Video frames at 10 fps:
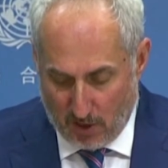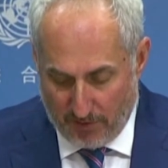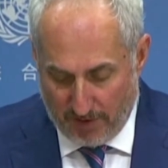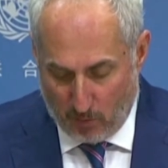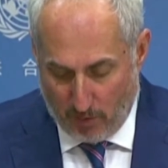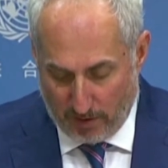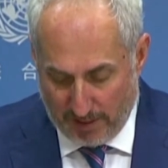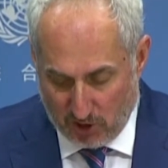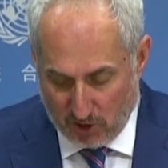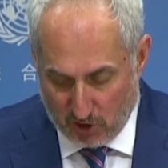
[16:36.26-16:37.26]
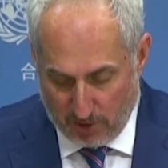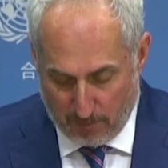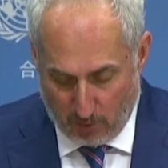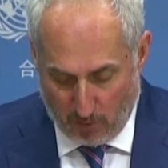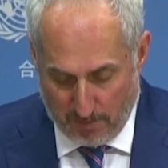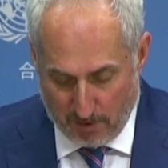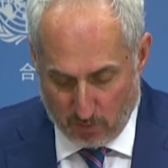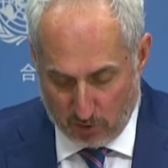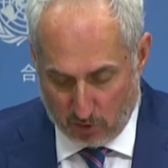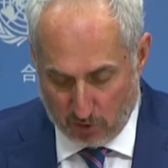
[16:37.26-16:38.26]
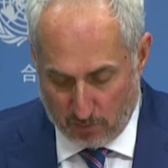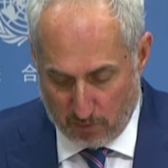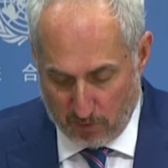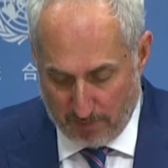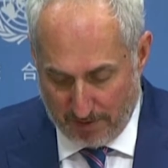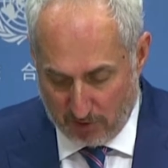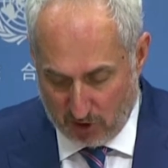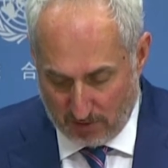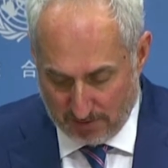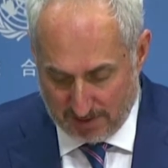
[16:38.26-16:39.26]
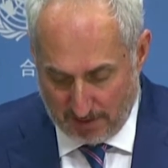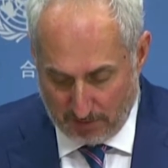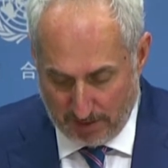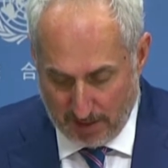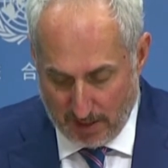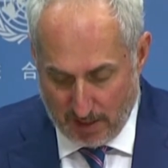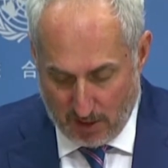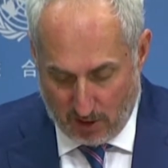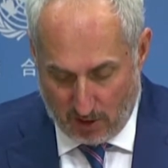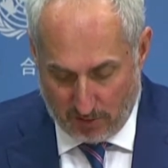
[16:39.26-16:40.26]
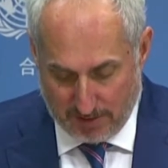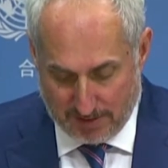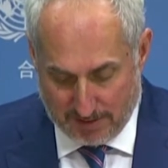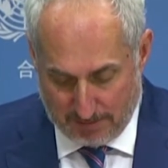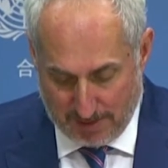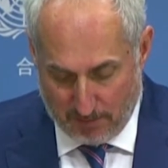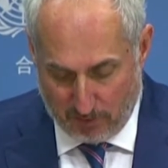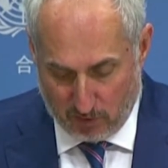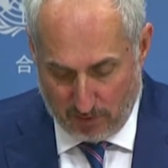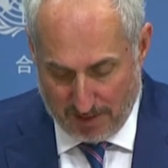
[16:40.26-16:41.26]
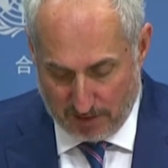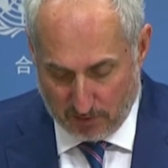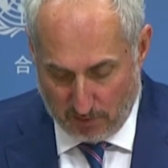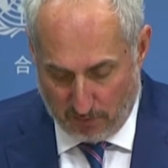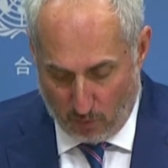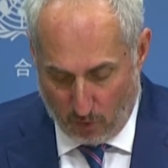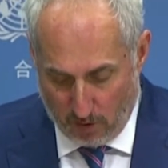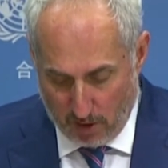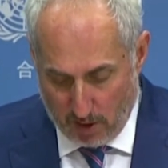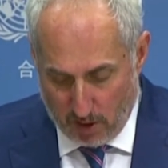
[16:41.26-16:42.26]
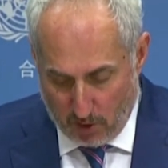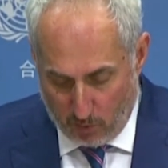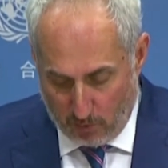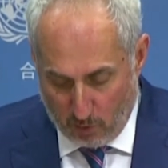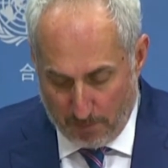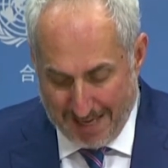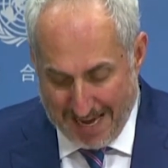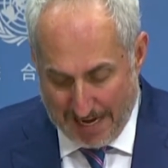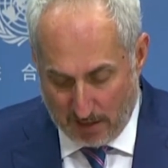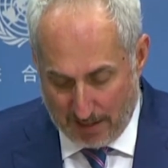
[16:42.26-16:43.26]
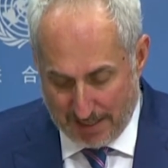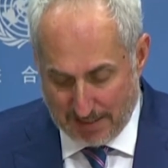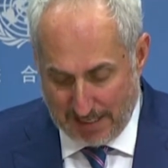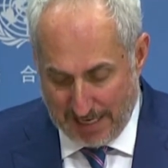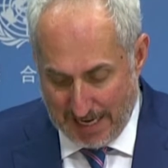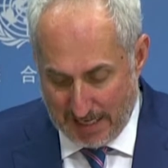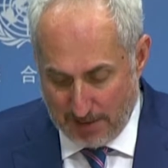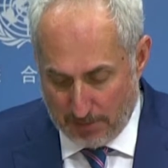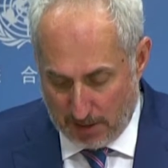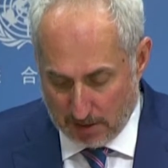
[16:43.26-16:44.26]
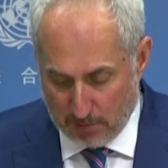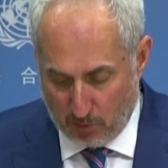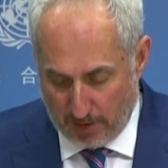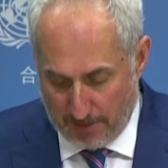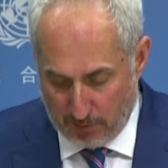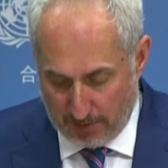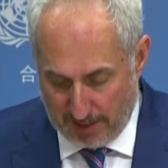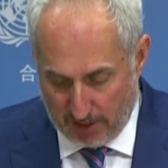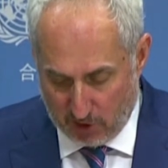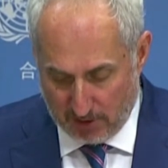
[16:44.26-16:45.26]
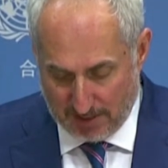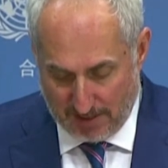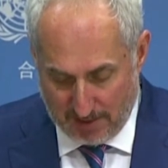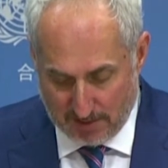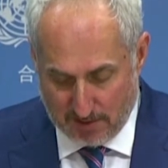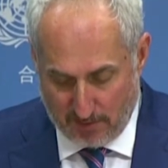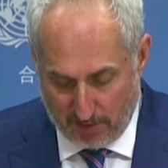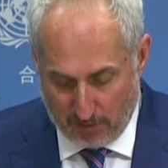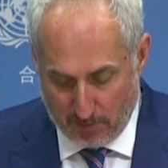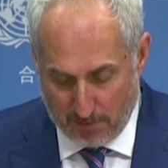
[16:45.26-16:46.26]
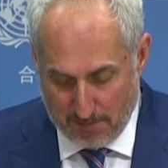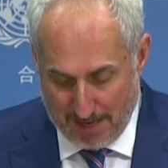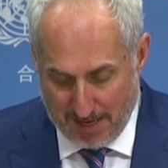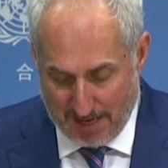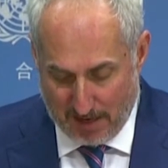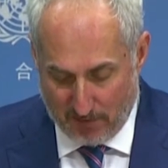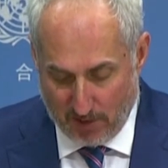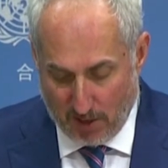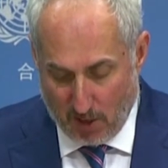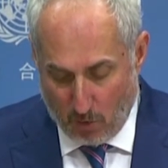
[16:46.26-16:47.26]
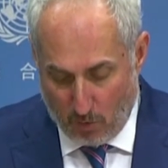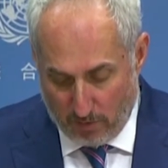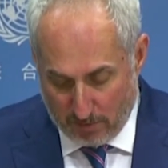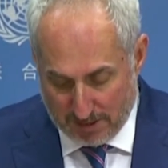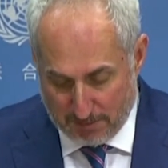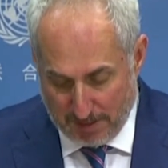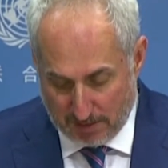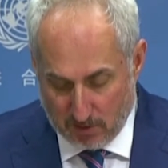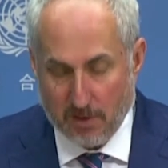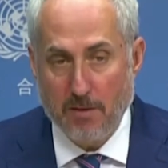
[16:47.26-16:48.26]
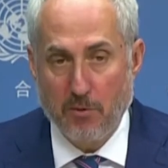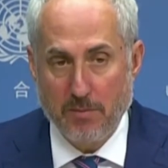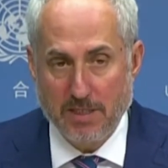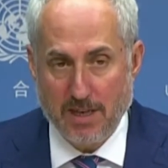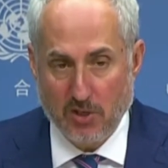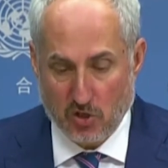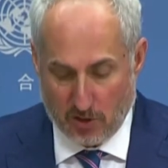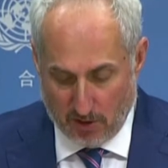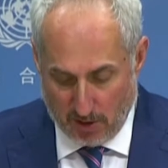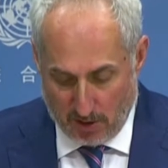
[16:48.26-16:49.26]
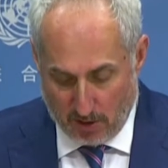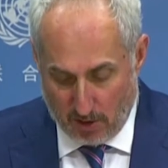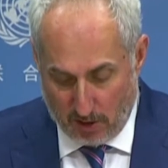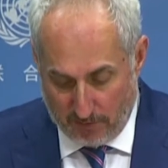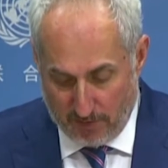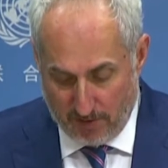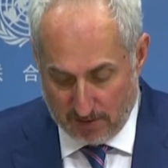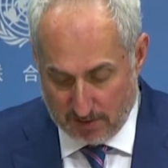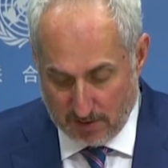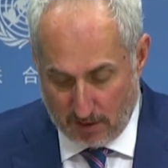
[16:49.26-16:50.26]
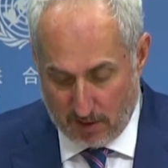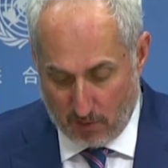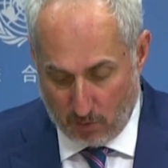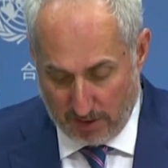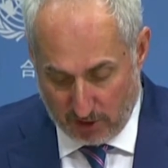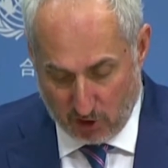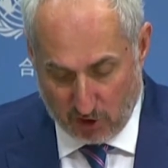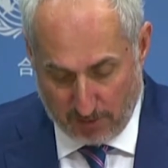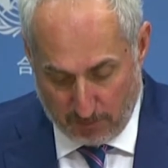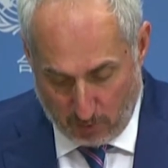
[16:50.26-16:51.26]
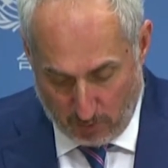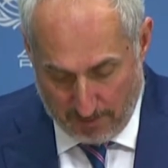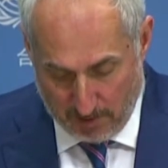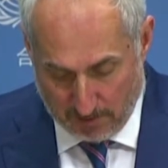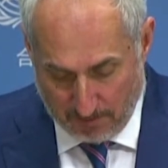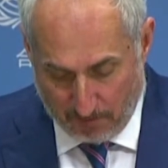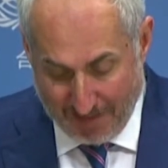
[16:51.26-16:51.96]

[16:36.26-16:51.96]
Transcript: on their relationship agreement, which was approved by the General Assembly in September of 2004. We will be analyzing any possible implications that this development may have with respect to the implementation of this relationship agreement.